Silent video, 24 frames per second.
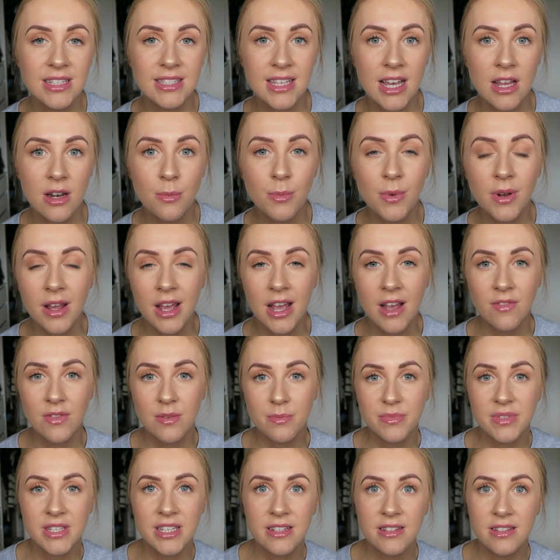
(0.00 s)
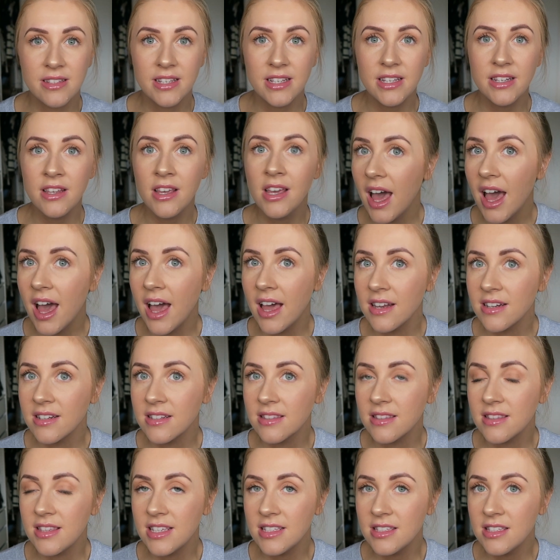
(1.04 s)
in a salon when I have them tinted, and
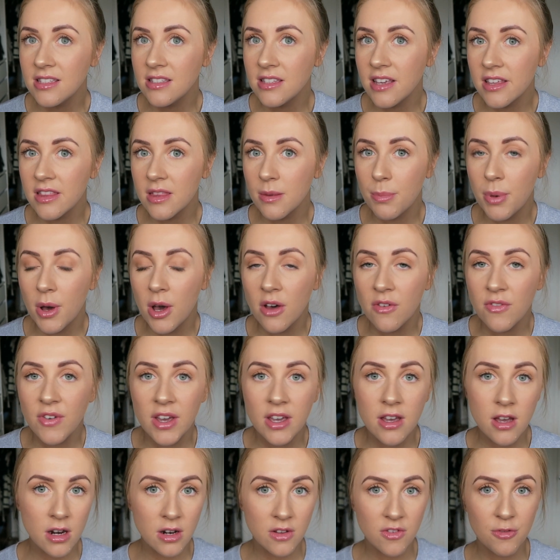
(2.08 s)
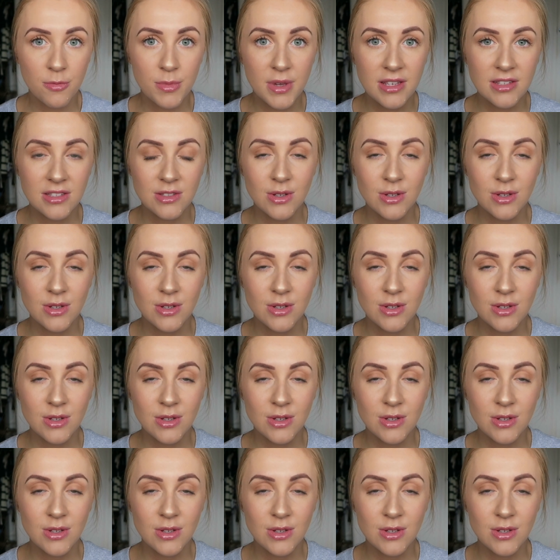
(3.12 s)
this is like the perfect colour for me,